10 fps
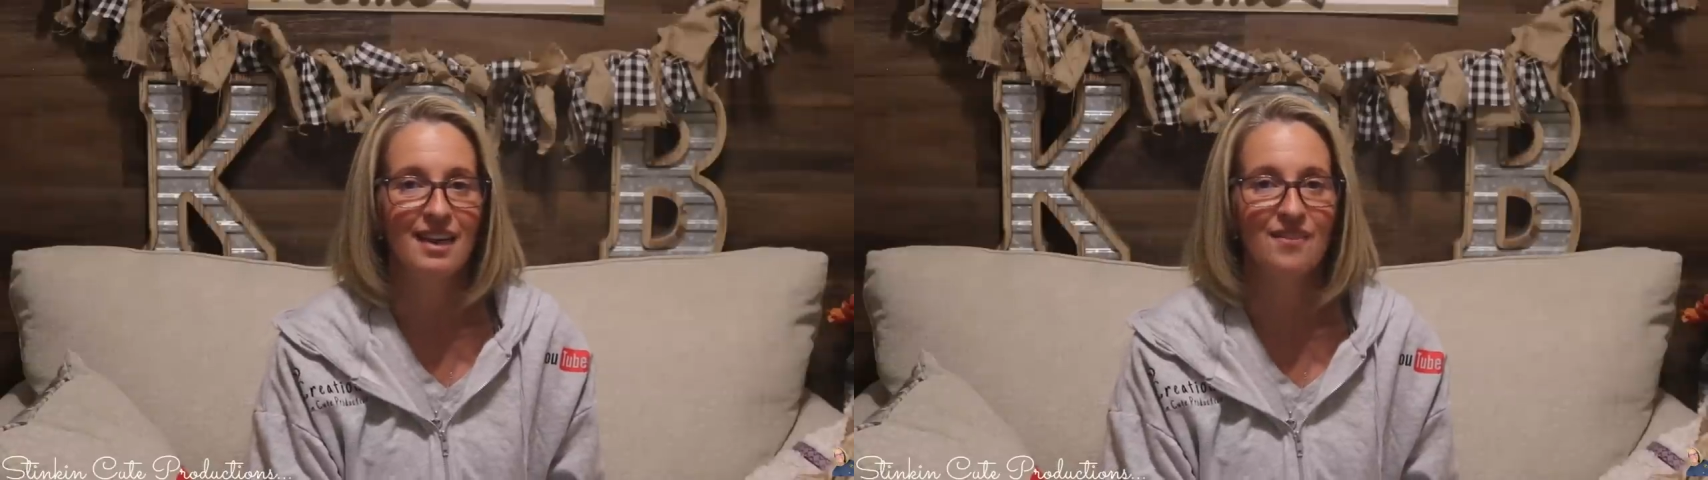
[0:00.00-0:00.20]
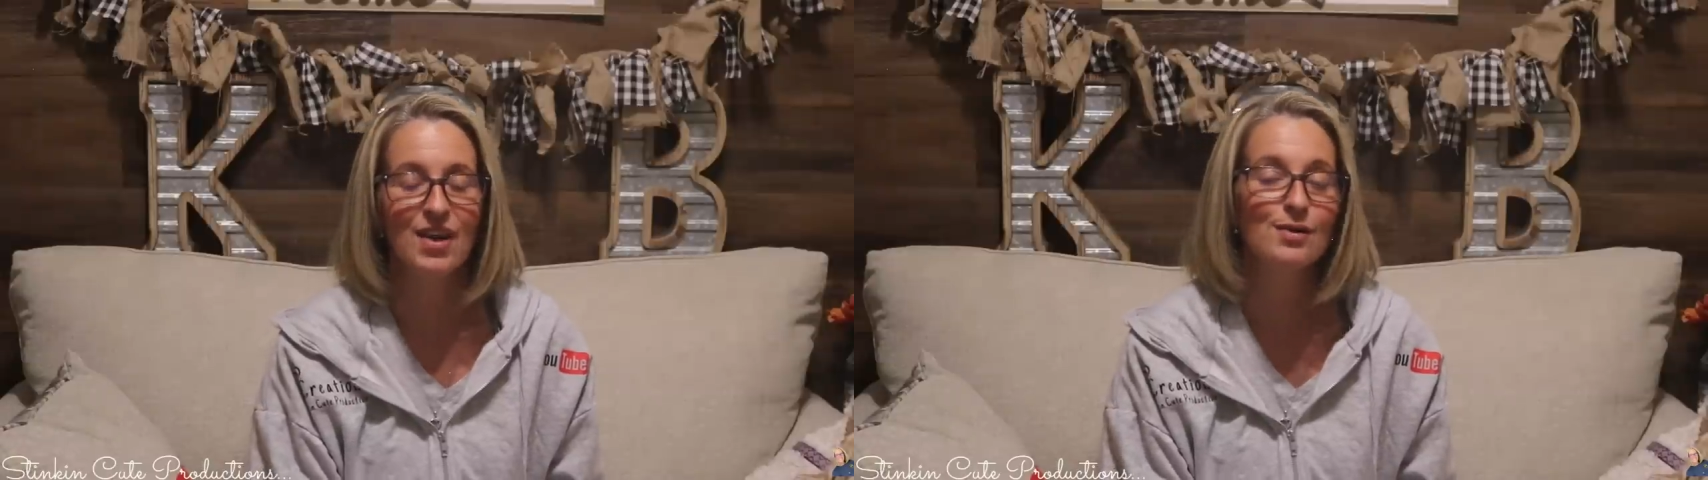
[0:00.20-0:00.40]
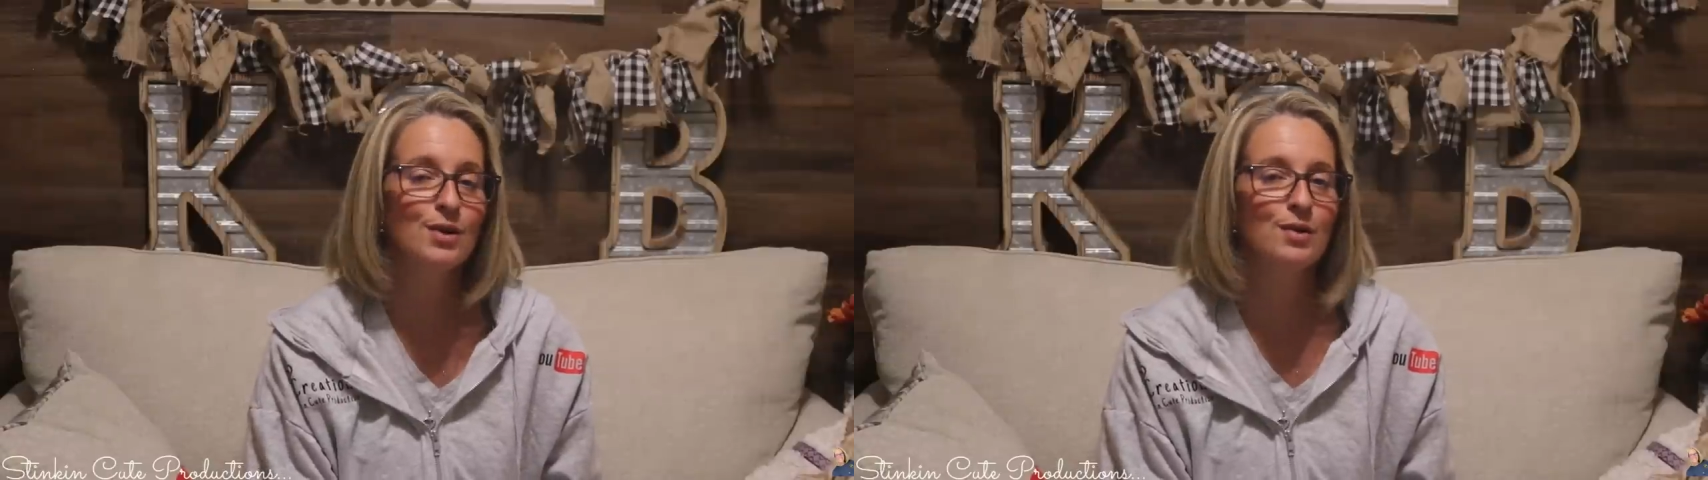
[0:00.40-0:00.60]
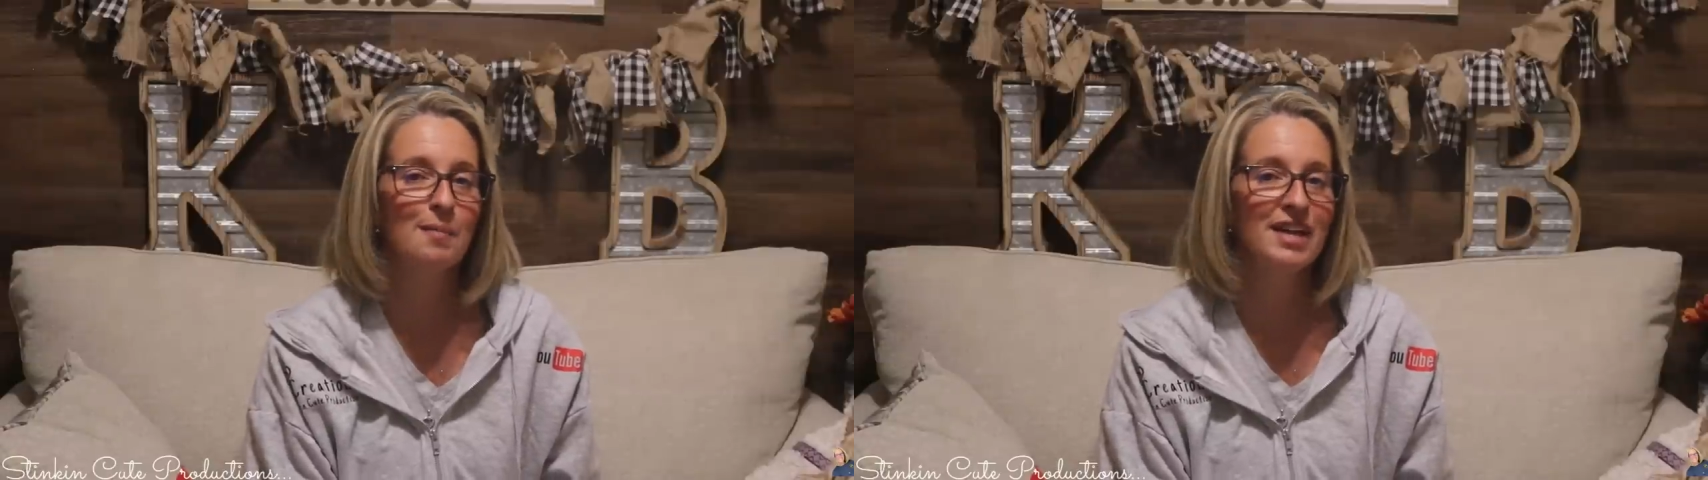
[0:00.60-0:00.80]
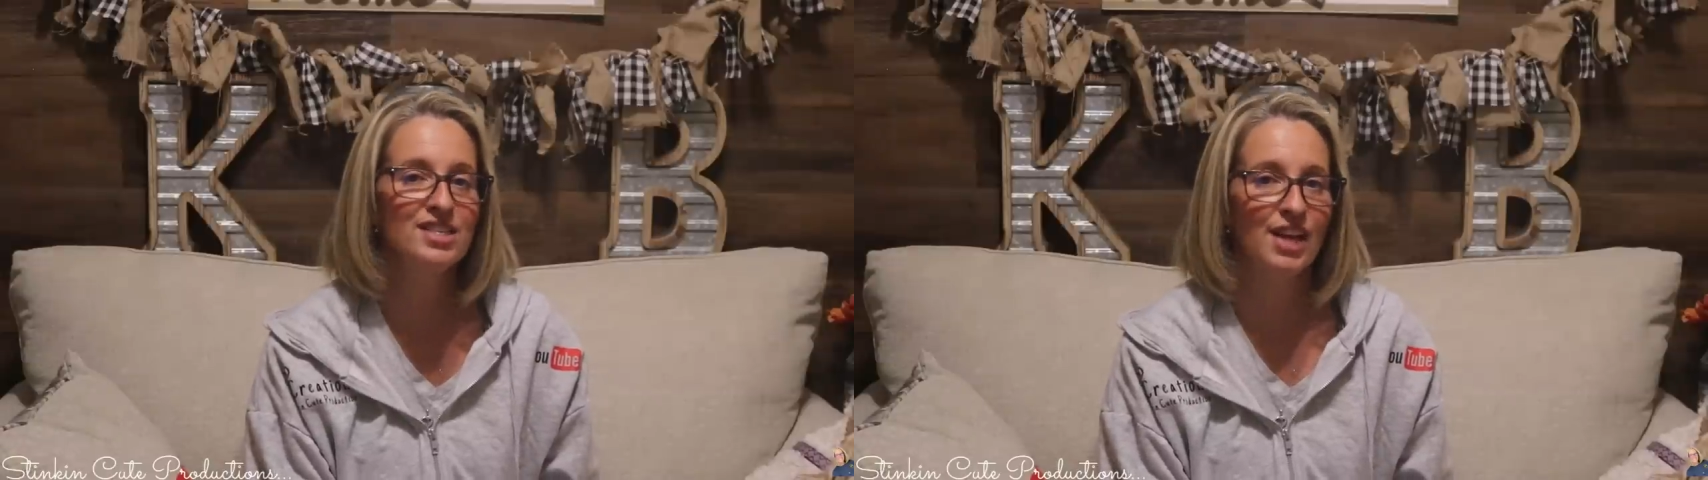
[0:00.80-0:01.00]
If you're new to
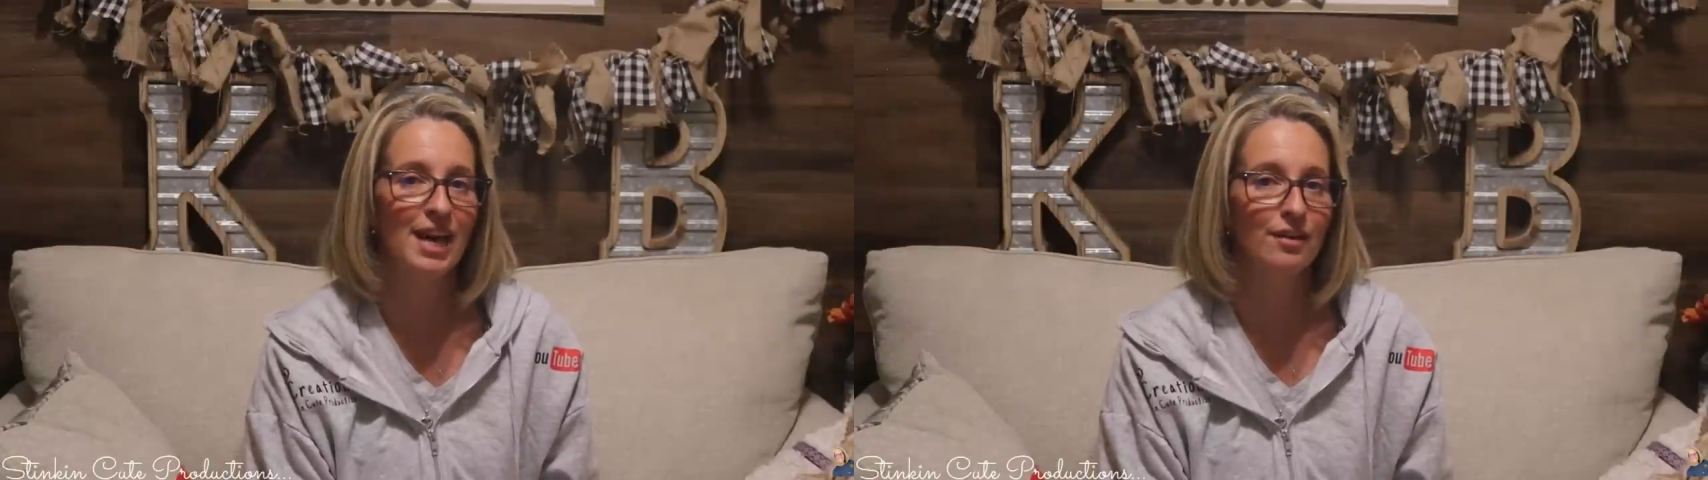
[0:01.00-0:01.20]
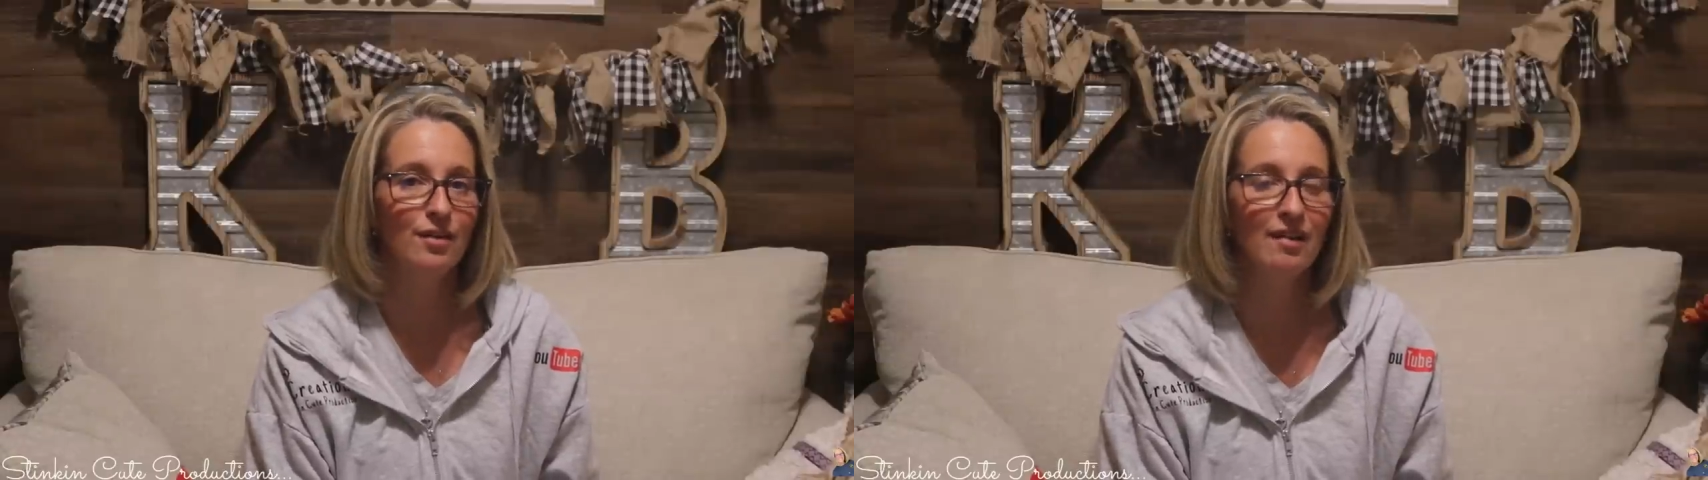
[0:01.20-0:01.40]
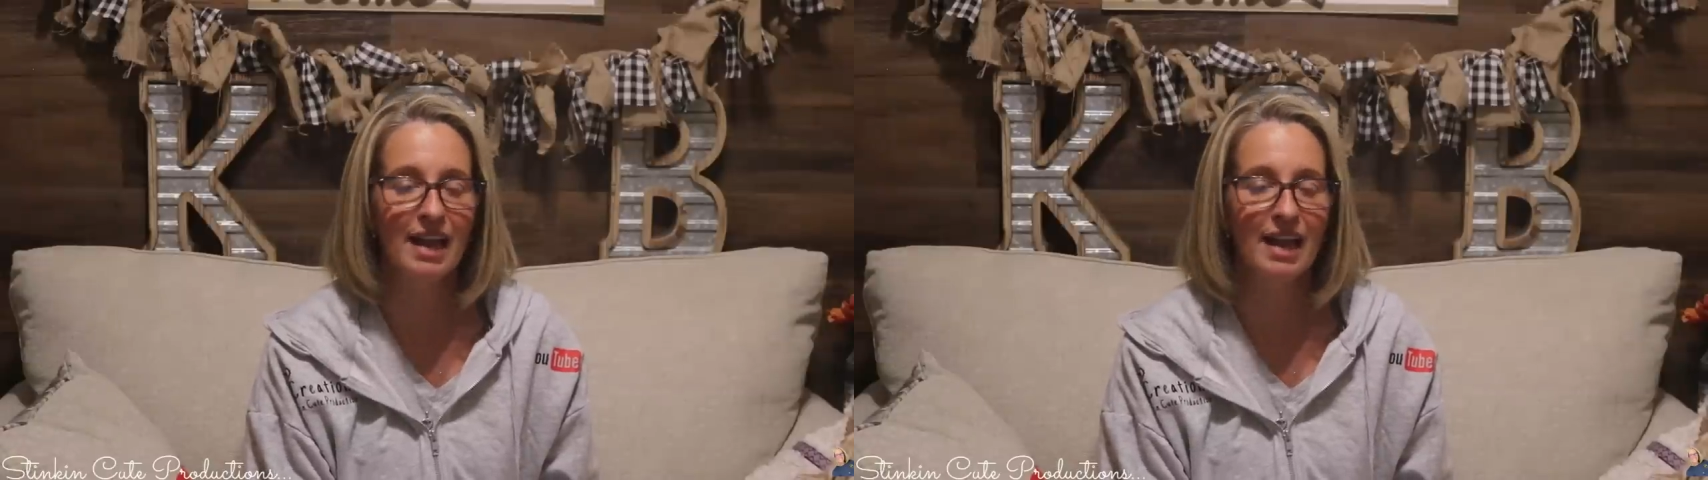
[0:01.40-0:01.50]
my channel